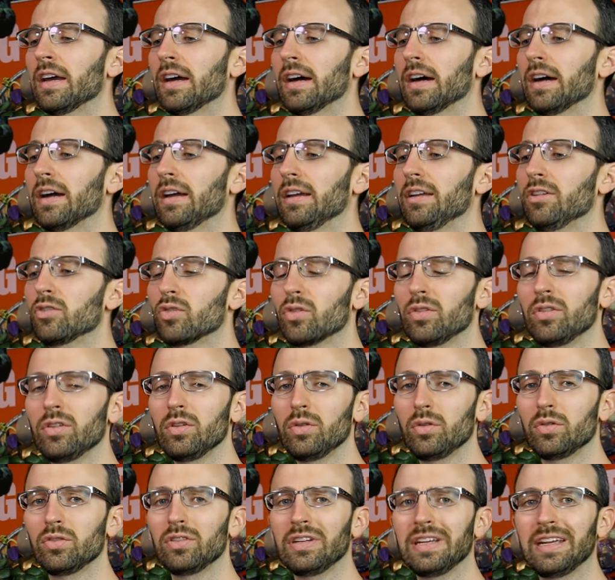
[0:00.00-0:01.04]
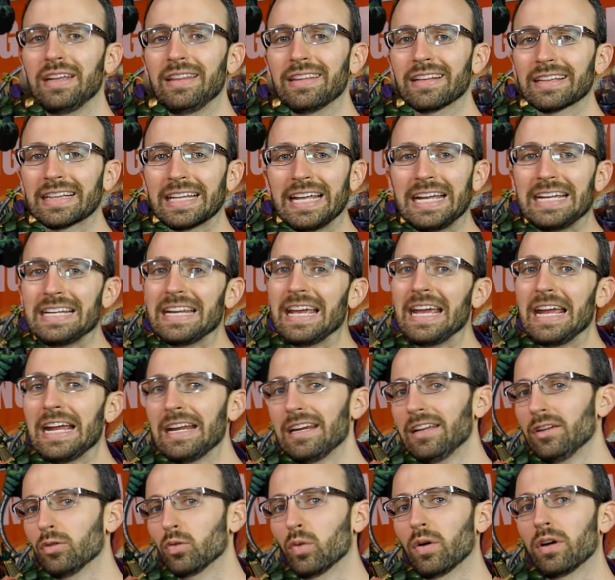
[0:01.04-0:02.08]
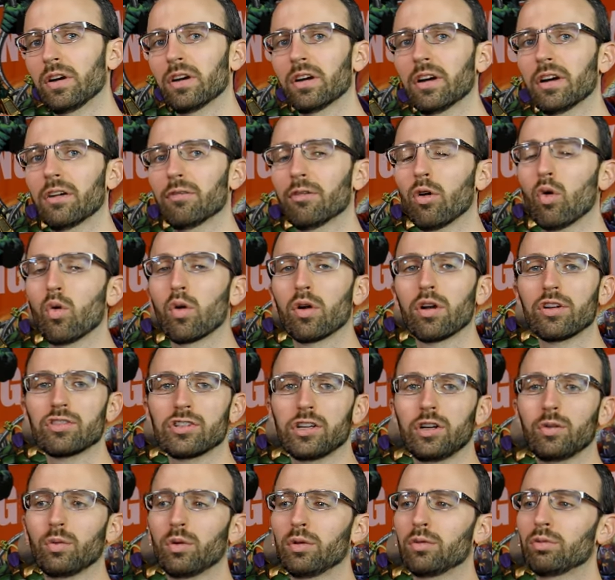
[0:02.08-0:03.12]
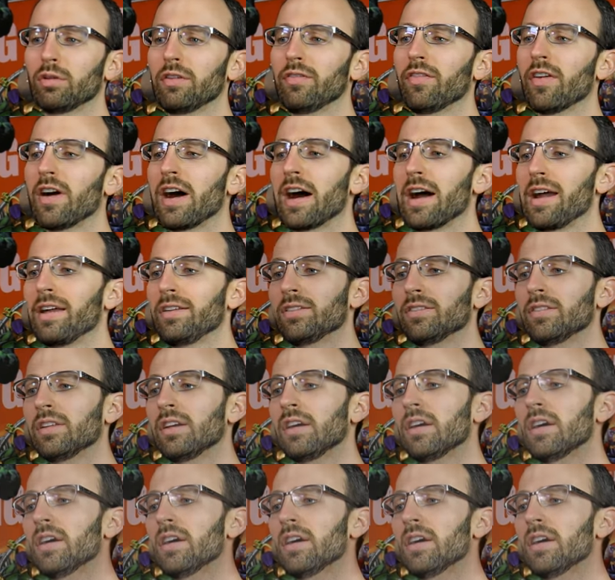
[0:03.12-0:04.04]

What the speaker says: introduced in the late 80s when her origin was revised